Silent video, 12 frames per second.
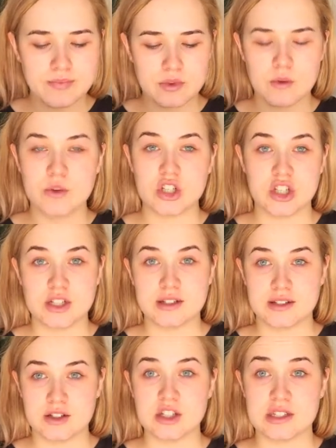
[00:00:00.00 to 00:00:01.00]
which
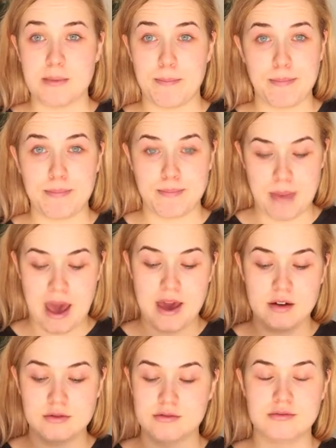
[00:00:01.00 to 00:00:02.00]
is just a
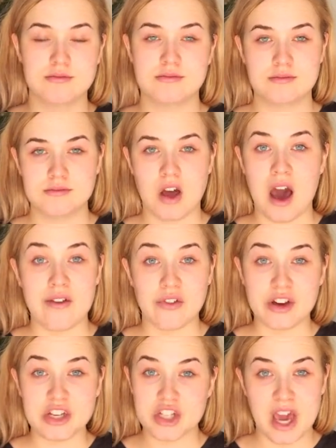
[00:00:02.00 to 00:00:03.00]
pale
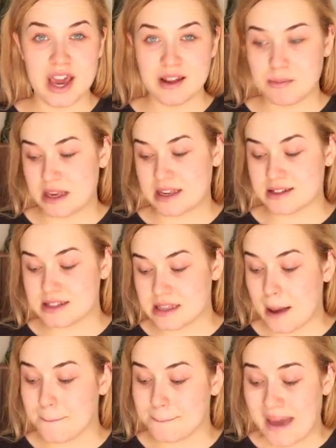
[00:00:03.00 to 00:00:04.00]
ivory shade because
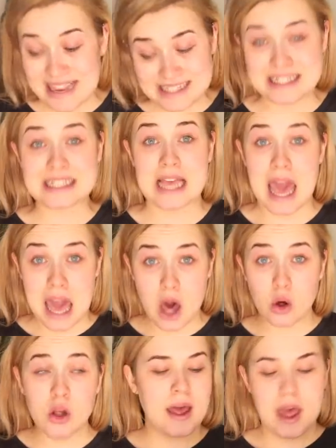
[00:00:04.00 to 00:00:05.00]
I'm pasty as
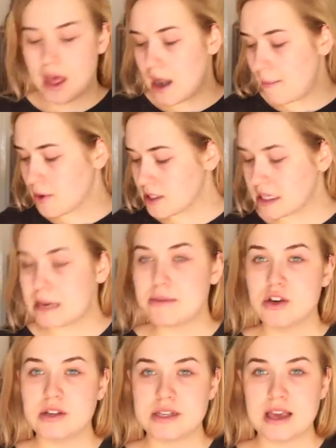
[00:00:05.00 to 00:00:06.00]
hell. And I'm just going to
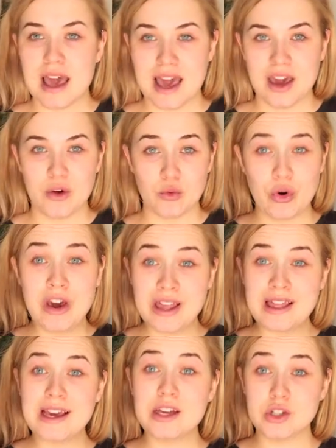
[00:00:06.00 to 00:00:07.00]
be using a
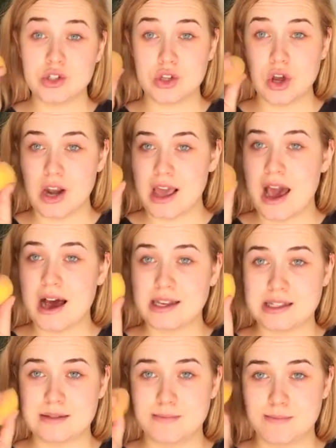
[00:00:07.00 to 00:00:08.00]
really dirty
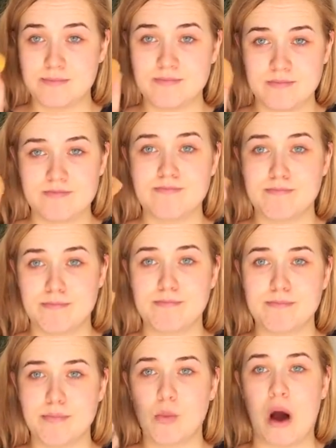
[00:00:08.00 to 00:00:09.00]
ass,
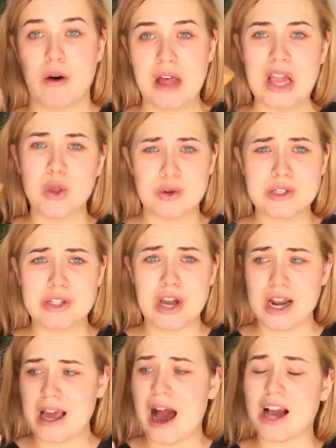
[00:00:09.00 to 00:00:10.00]
well, it looks
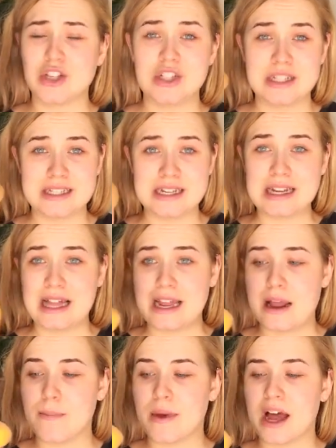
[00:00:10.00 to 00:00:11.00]
dirty. I actually just did clean
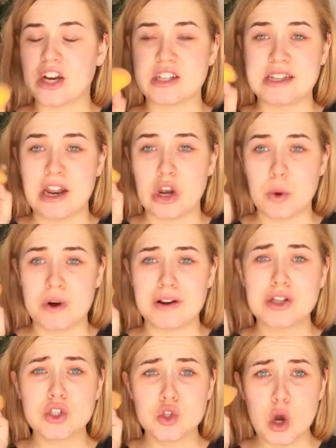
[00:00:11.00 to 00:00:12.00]
it, but I just need a new
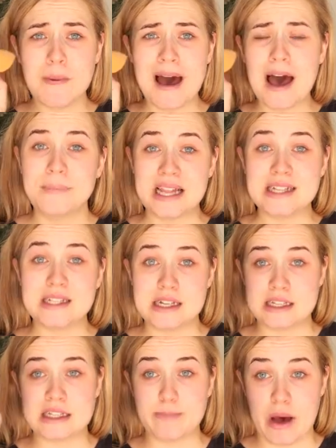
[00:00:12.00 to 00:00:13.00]
one so bad.
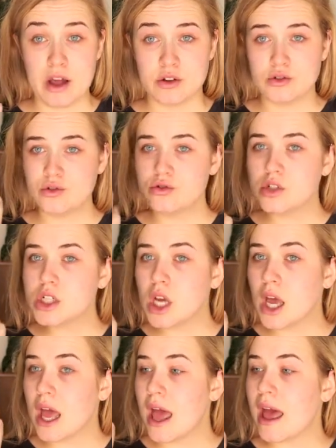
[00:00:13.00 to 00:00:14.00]
Blending sponge,
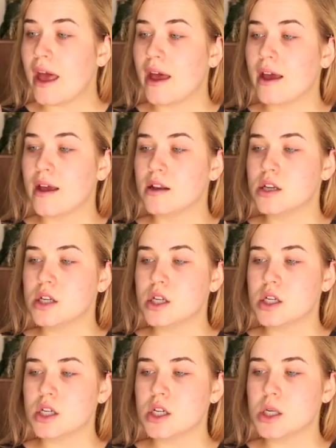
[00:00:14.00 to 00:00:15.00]

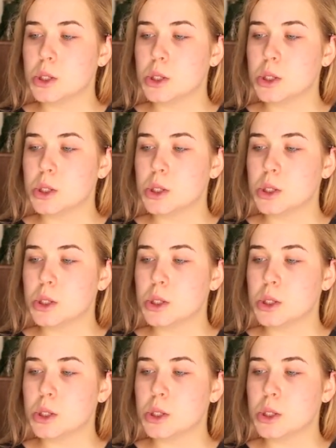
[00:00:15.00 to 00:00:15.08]
and